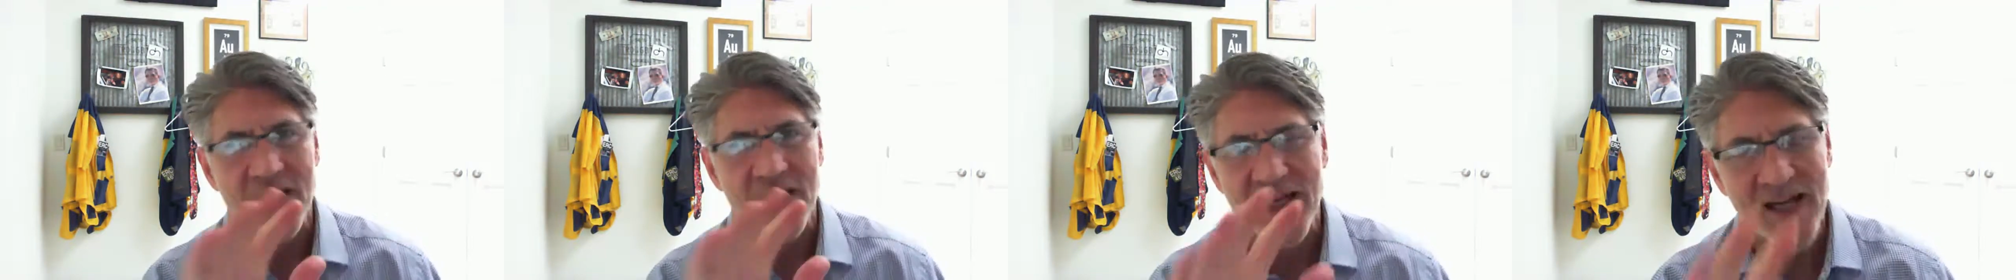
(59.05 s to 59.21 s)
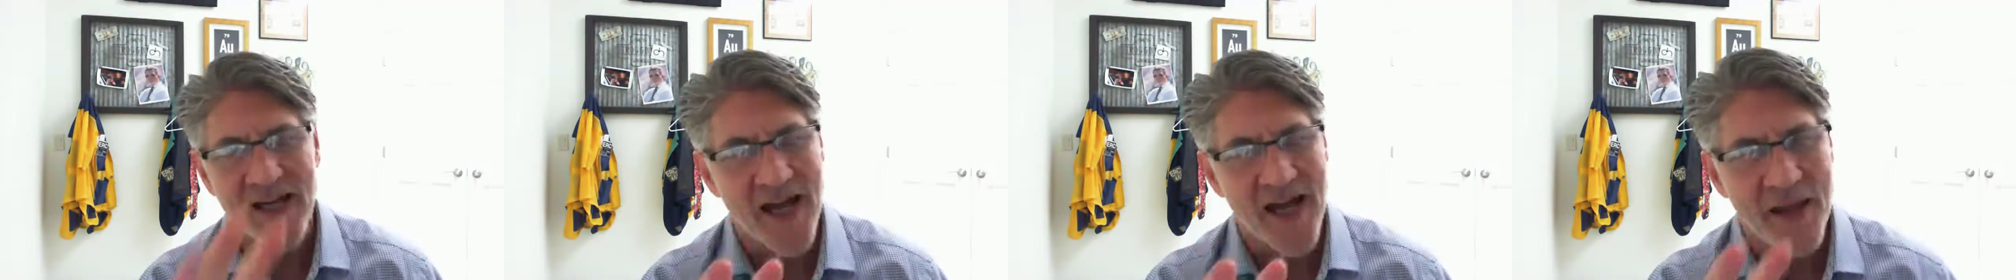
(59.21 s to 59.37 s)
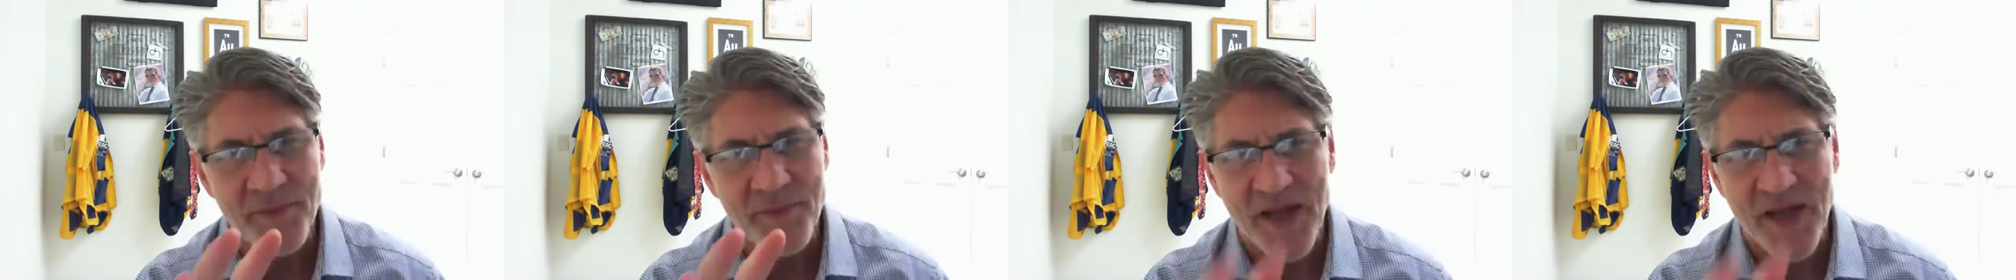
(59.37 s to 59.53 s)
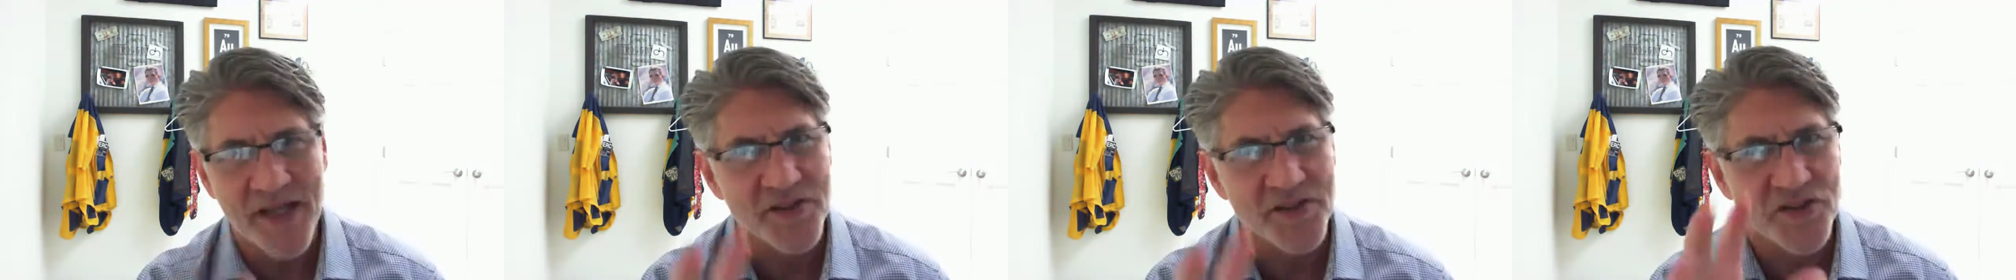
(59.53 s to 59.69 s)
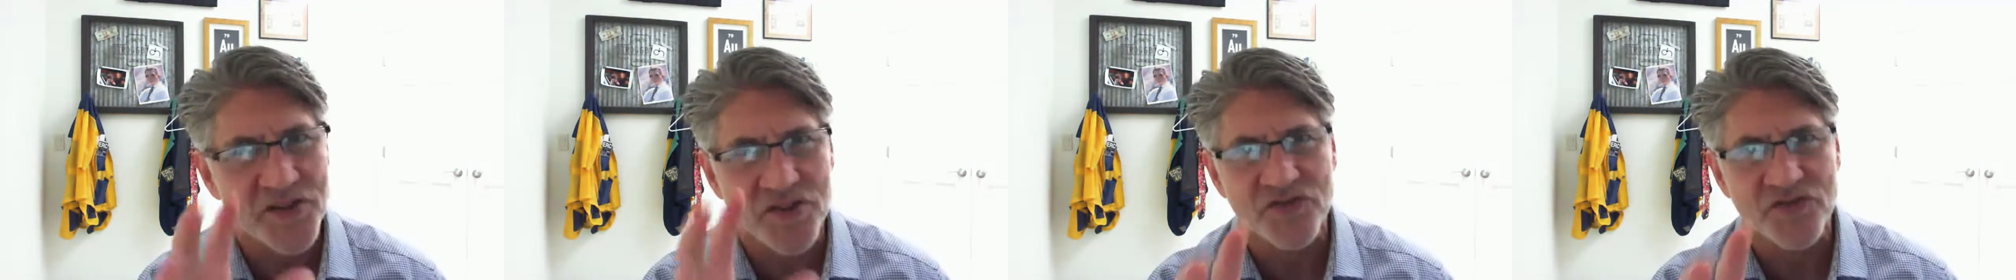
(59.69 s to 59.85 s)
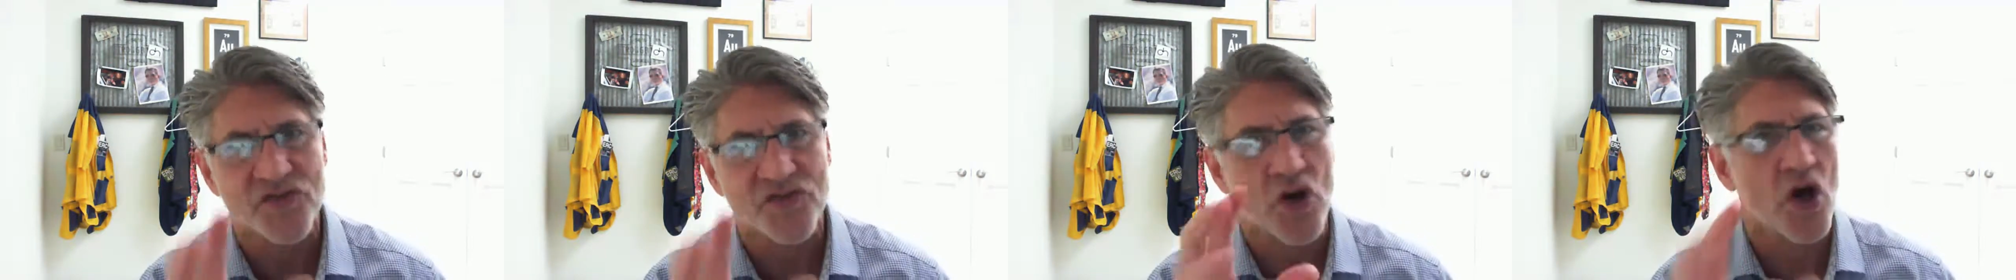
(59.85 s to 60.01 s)
And I'm not
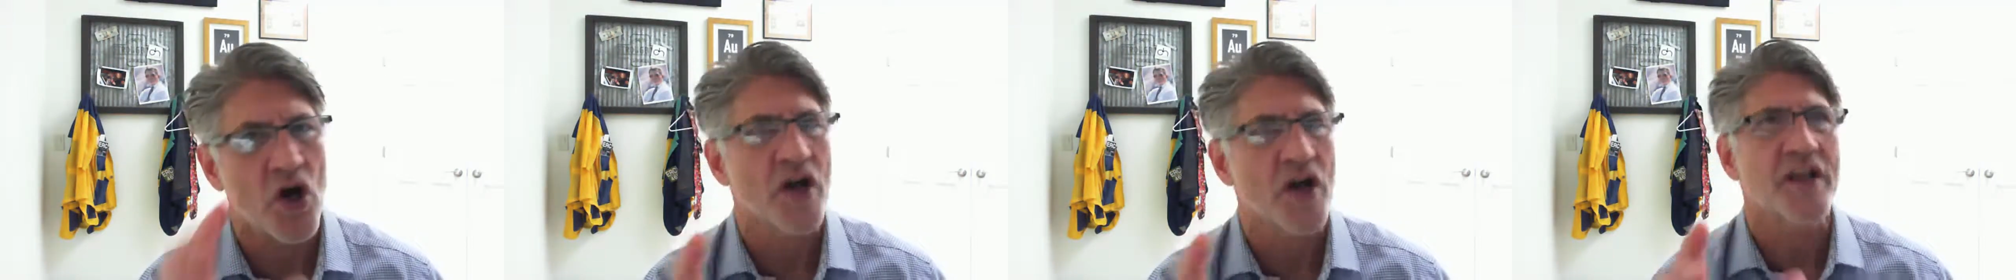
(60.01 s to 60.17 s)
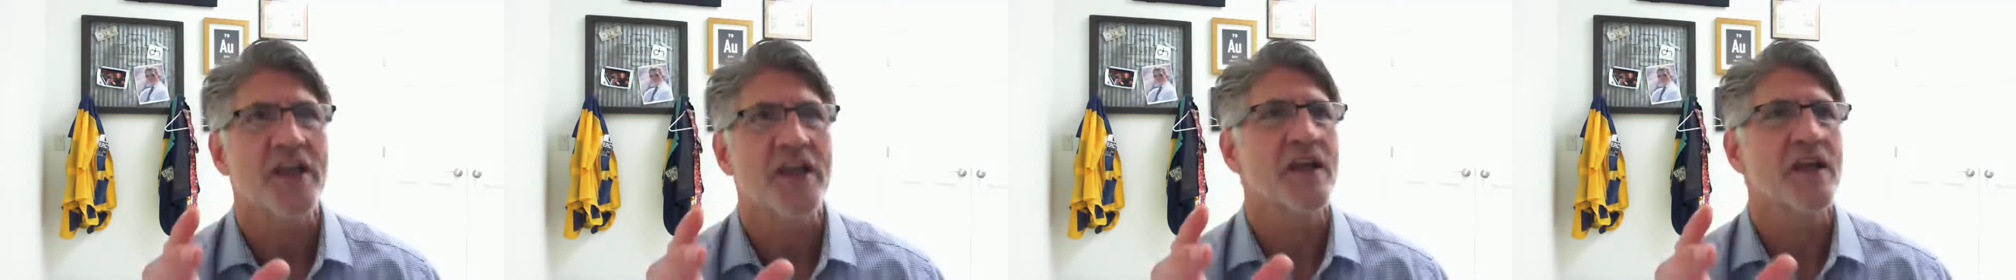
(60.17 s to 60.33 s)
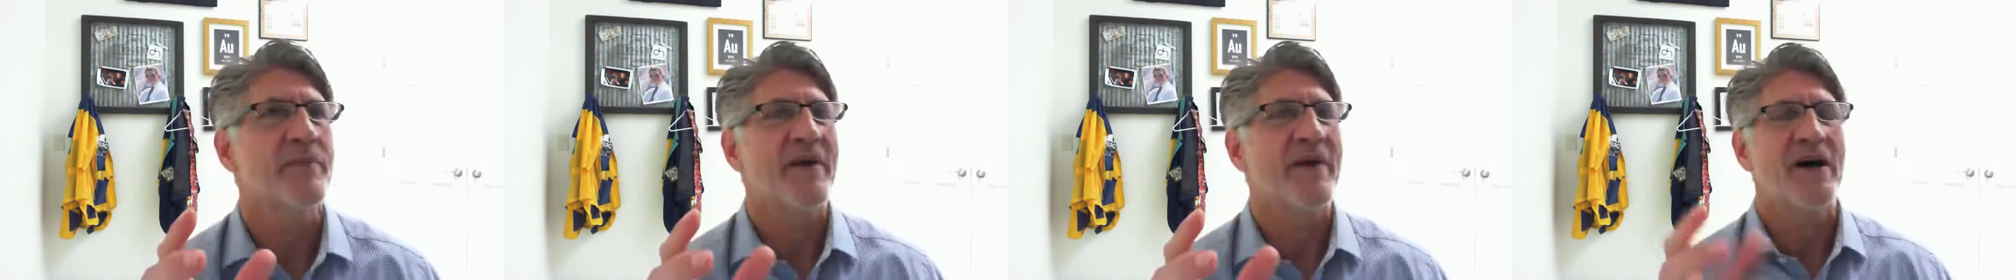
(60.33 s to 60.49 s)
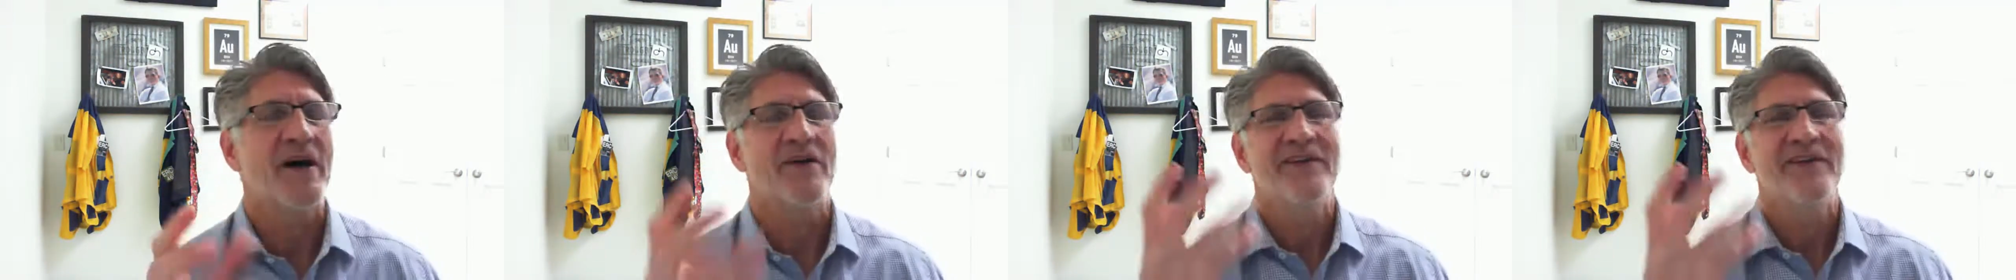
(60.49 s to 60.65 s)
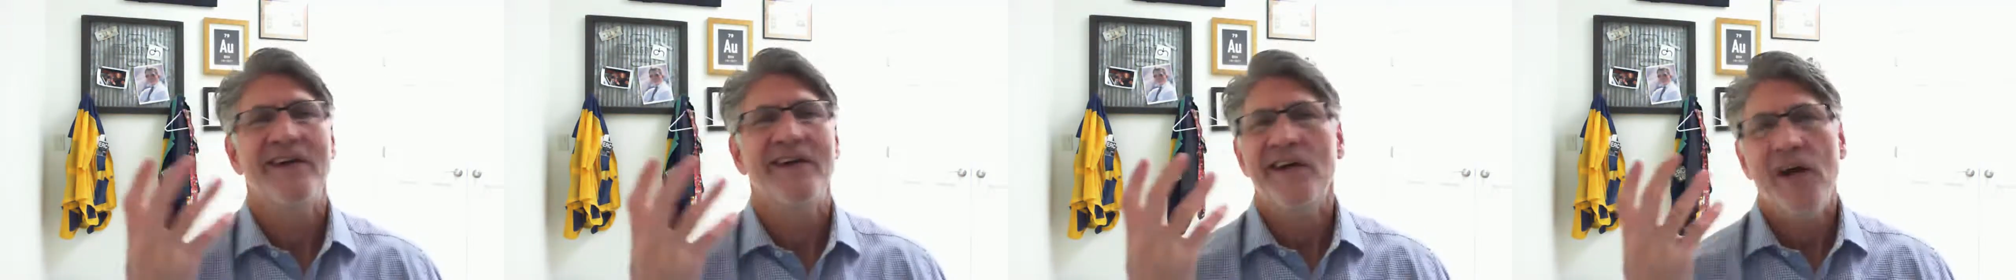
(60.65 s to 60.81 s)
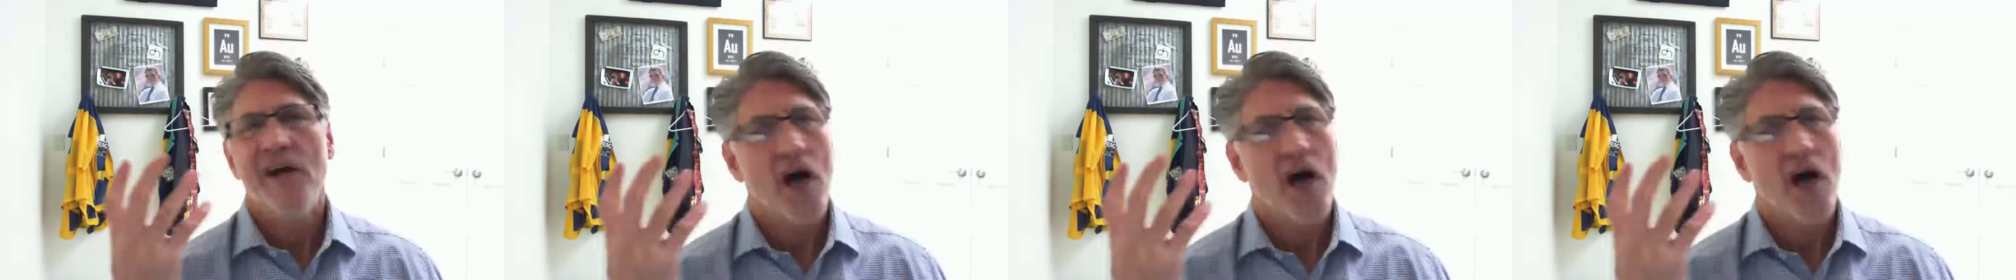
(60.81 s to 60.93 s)
just talking about